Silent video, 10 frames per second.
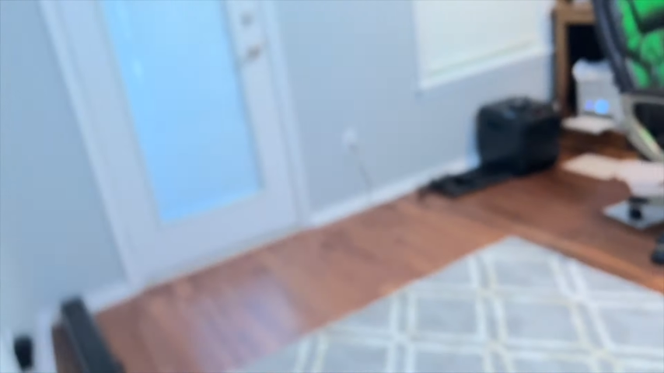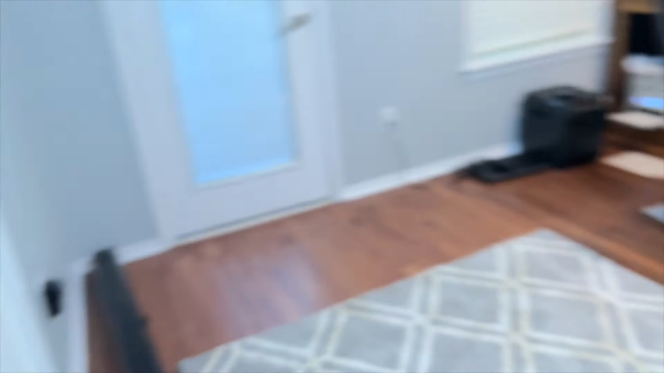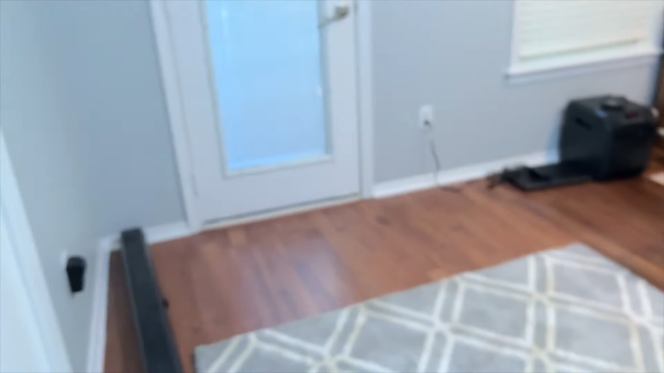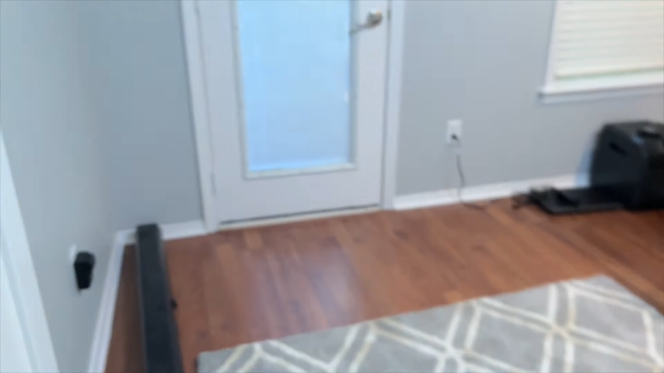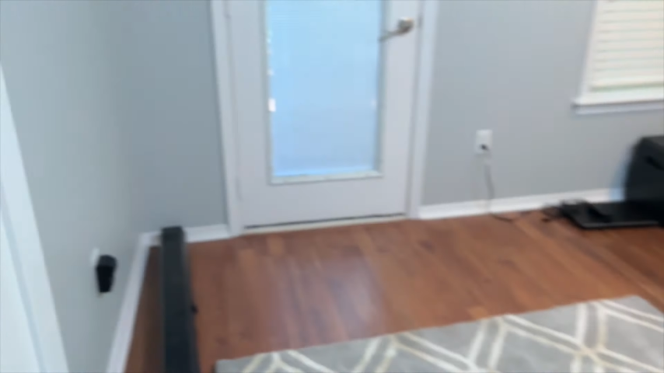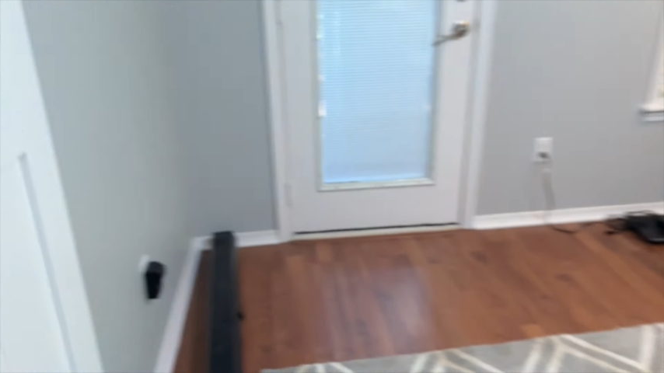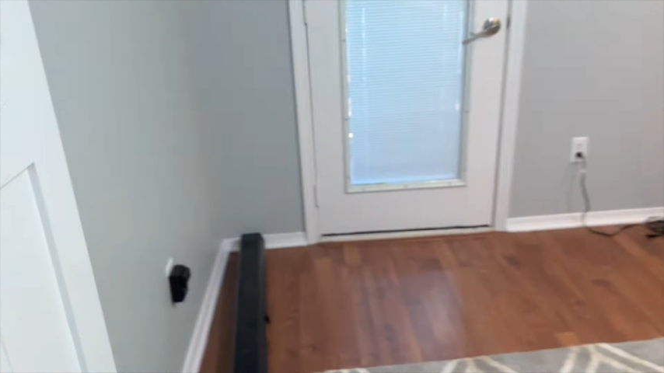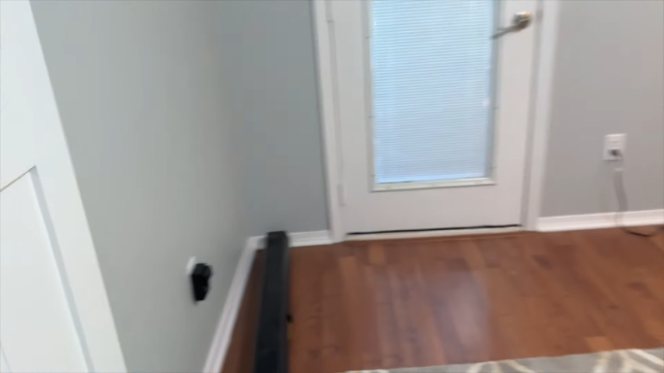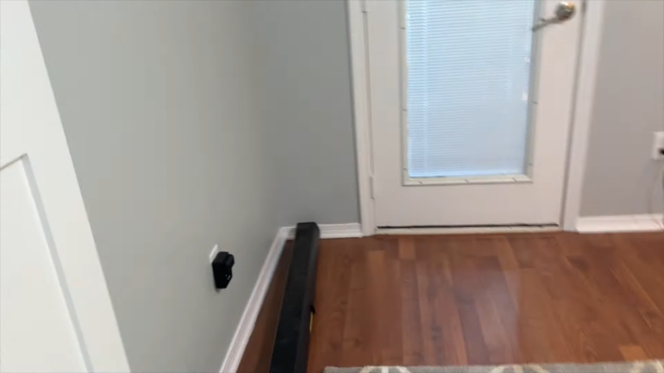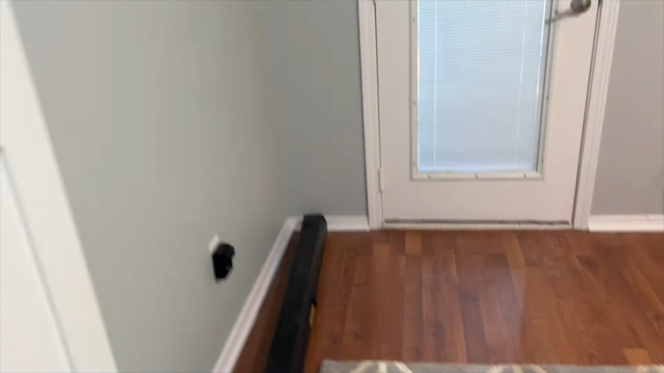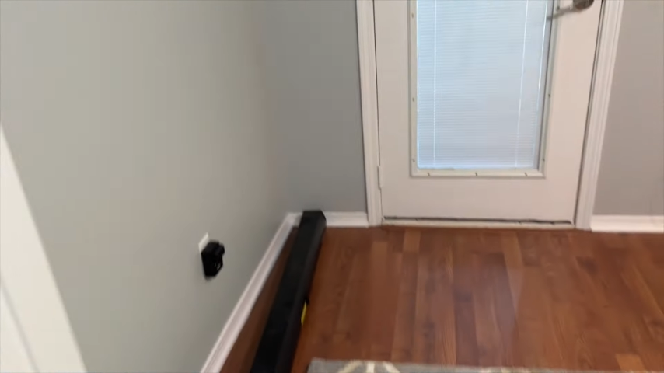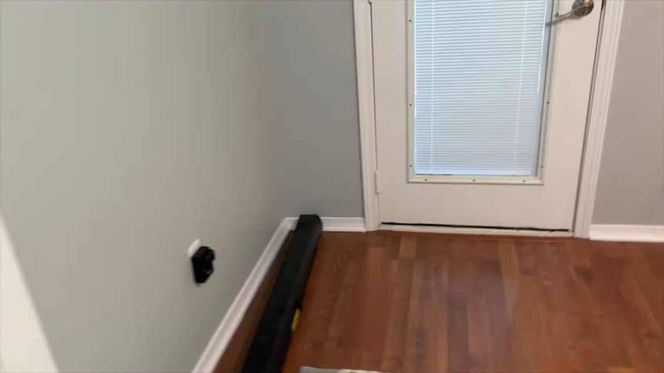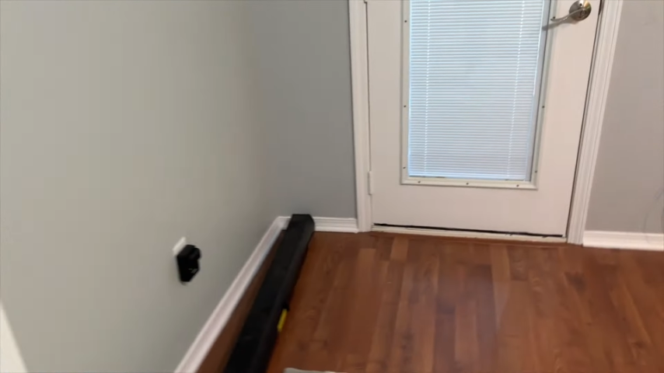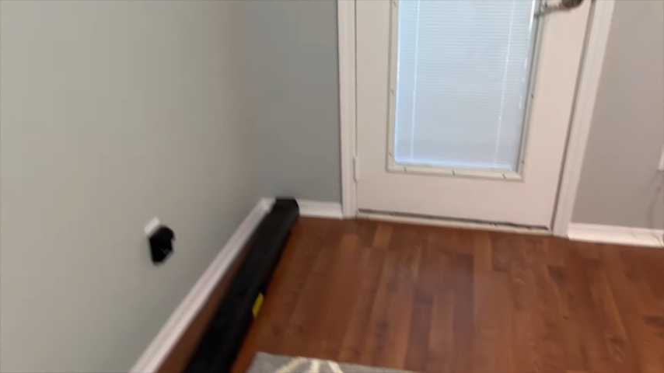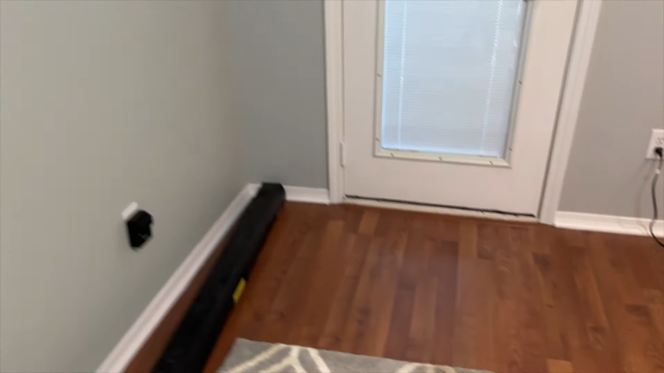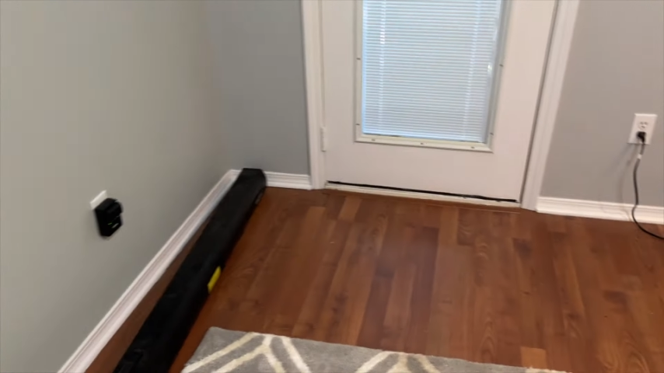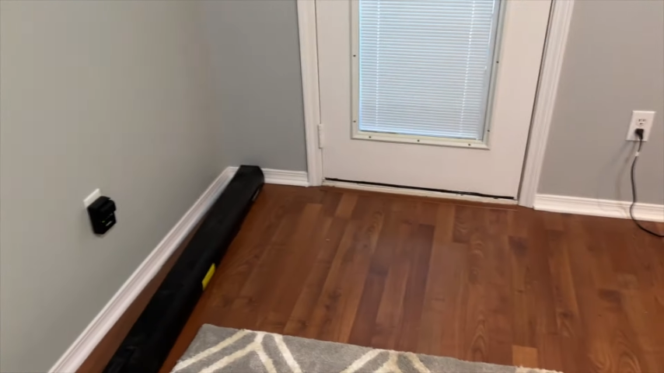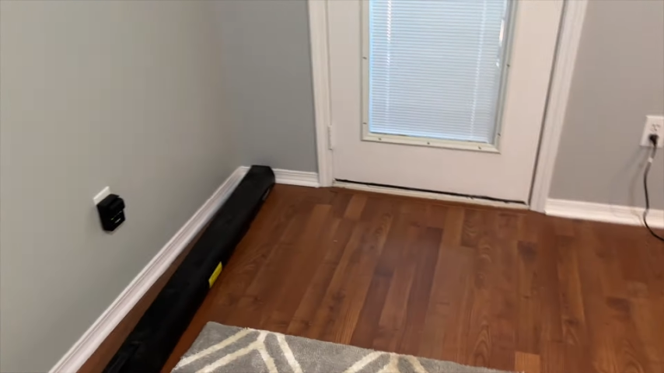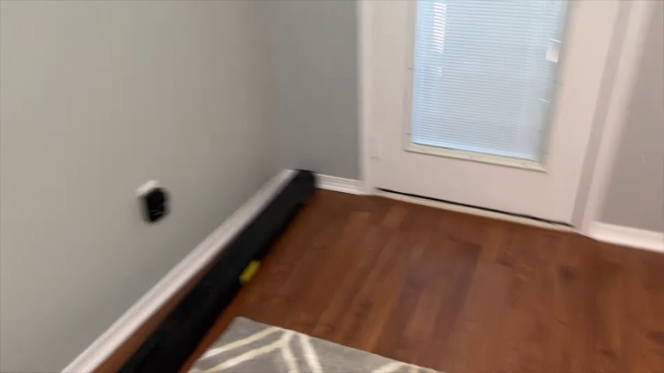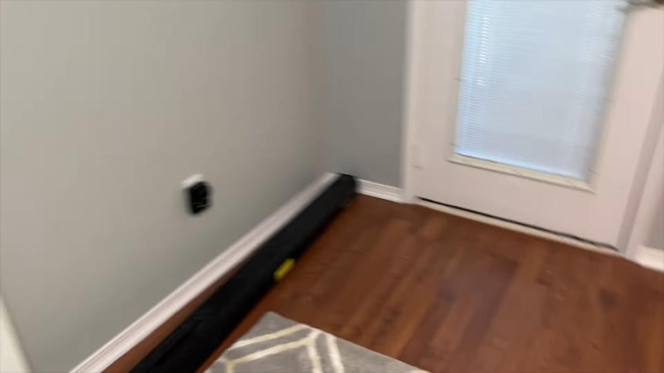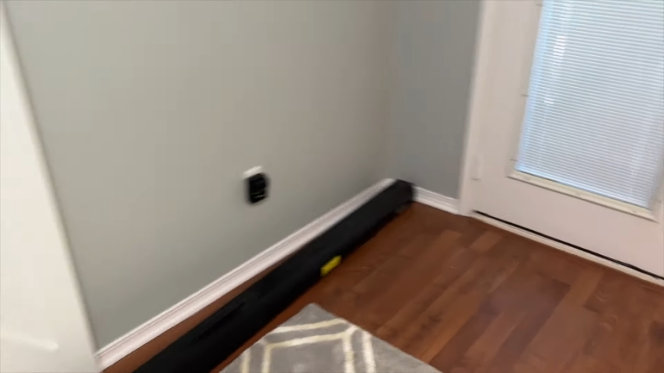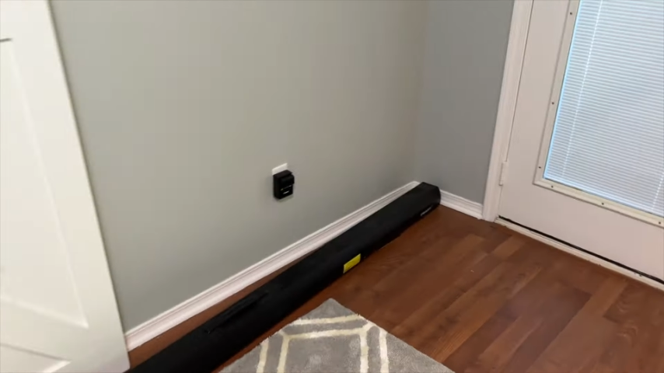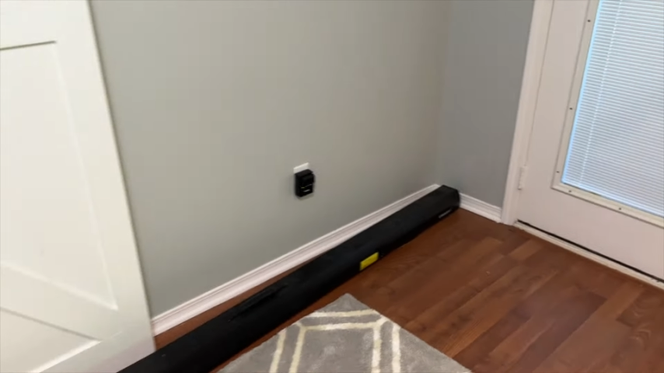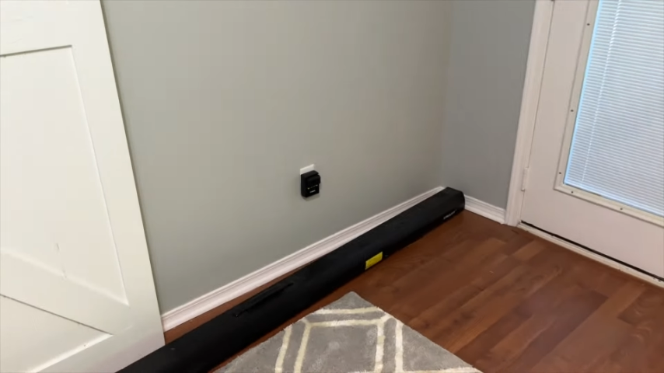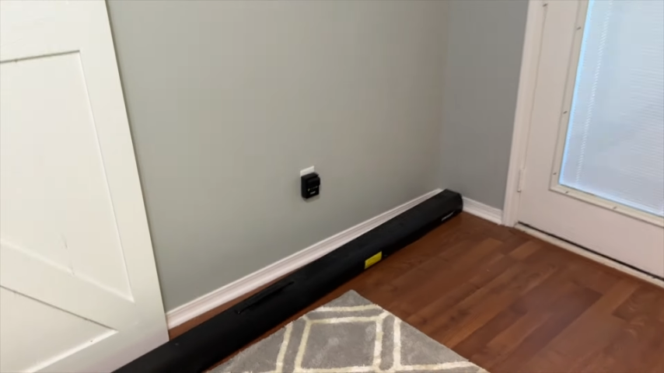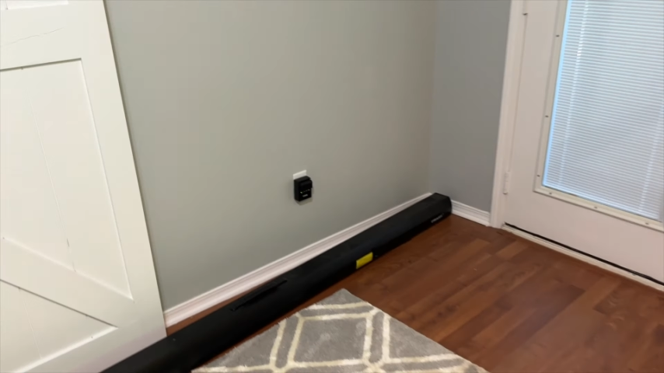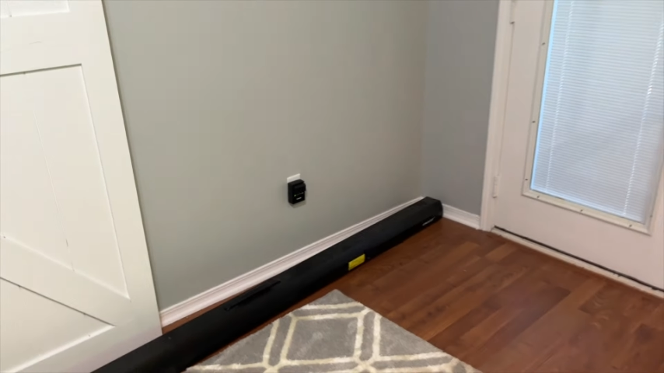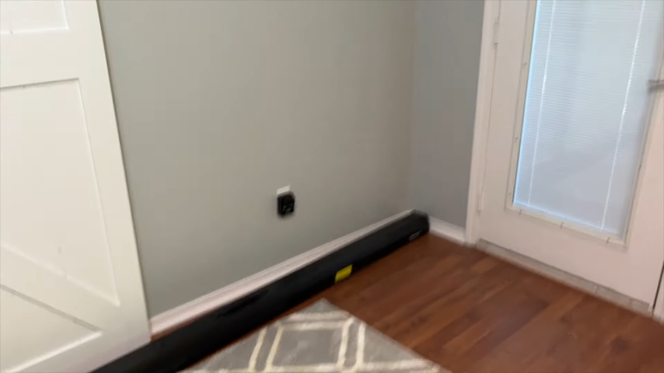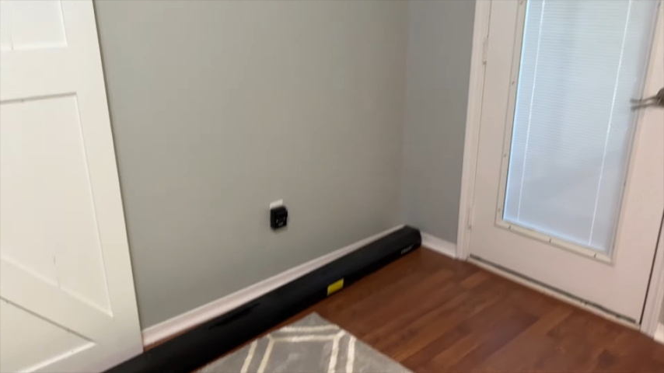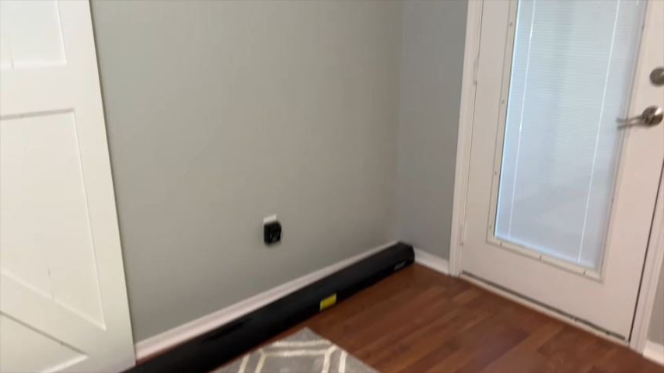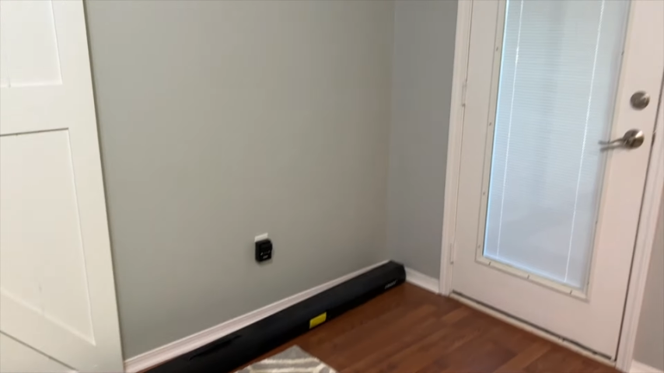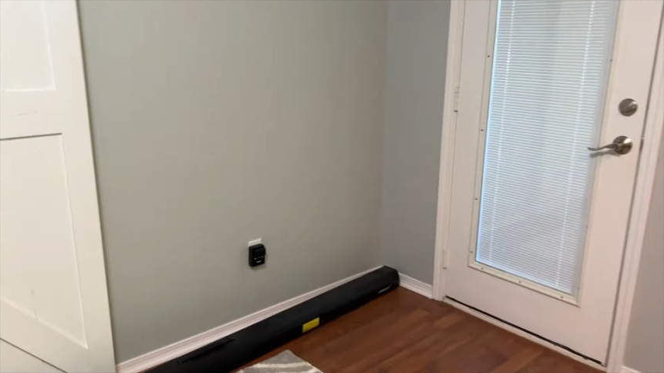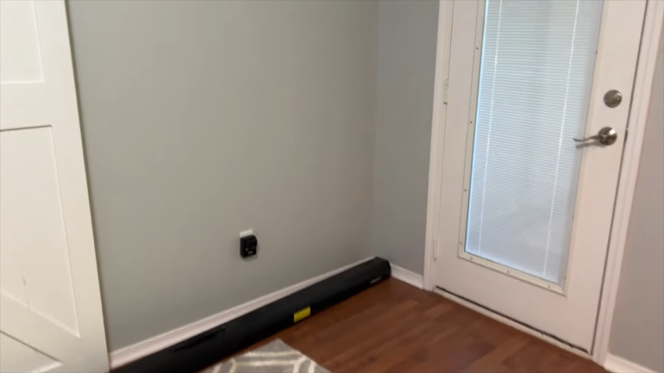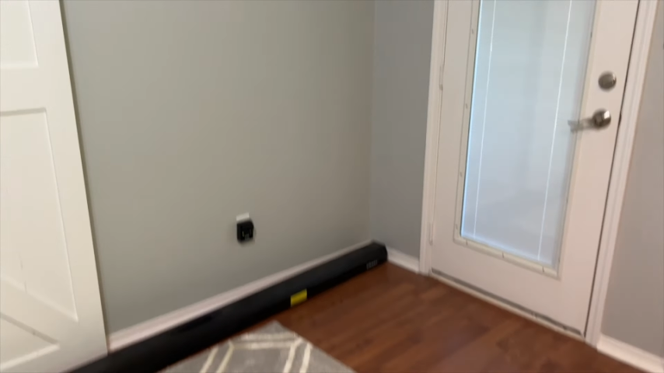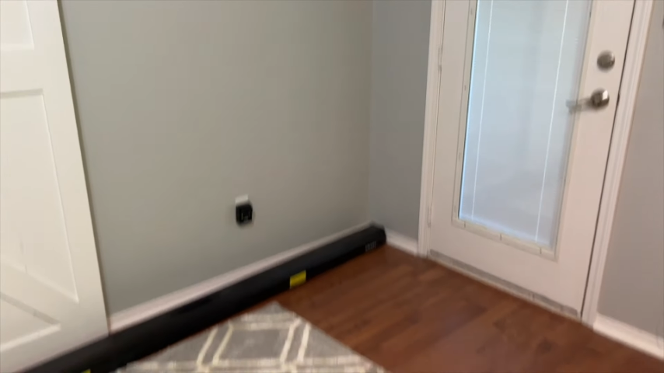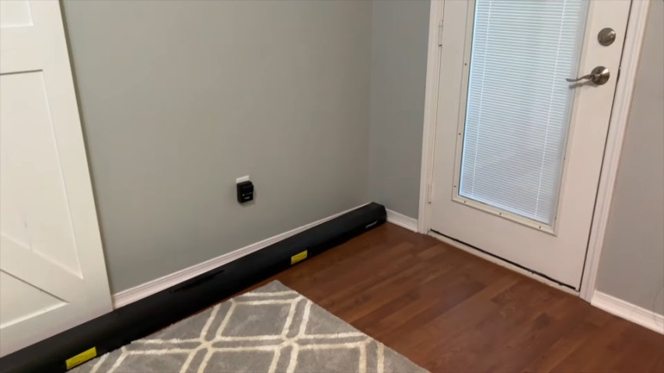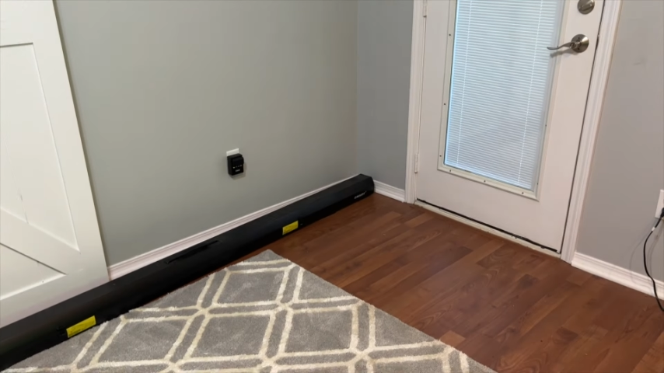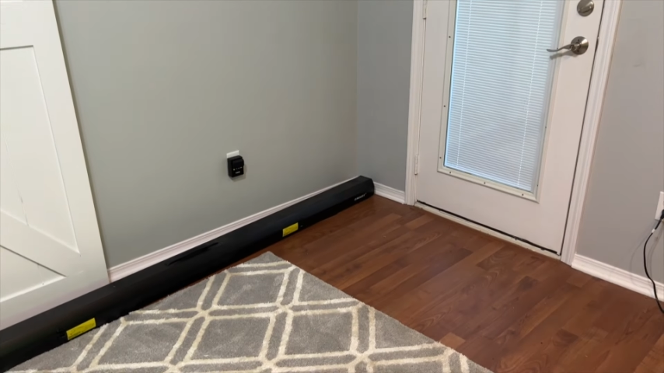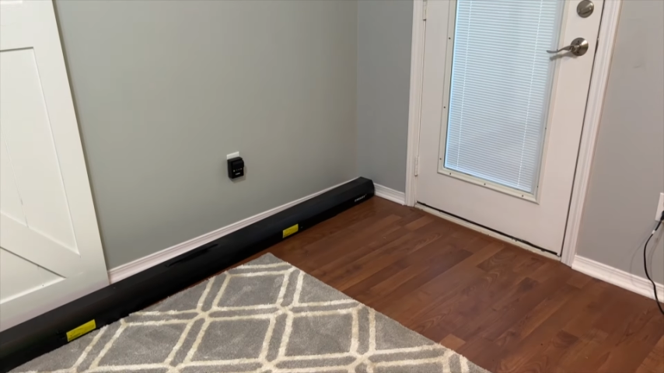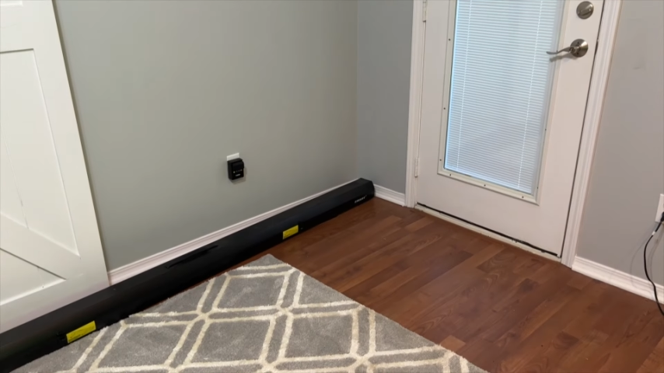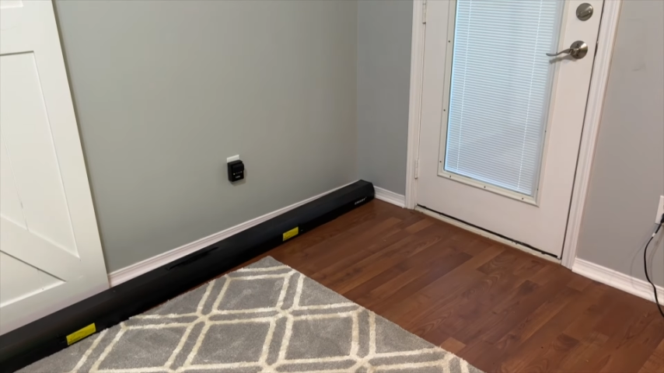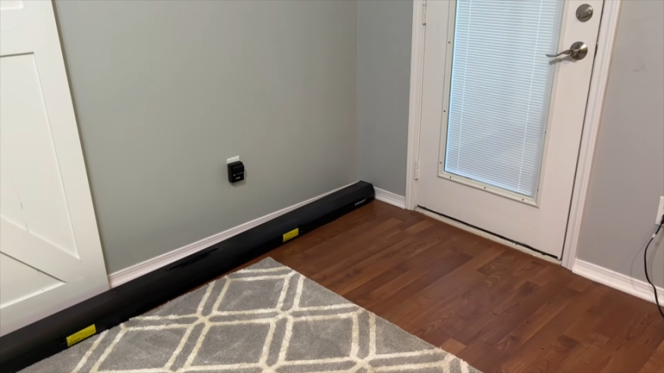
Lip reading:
Nobody's mouth can be seen.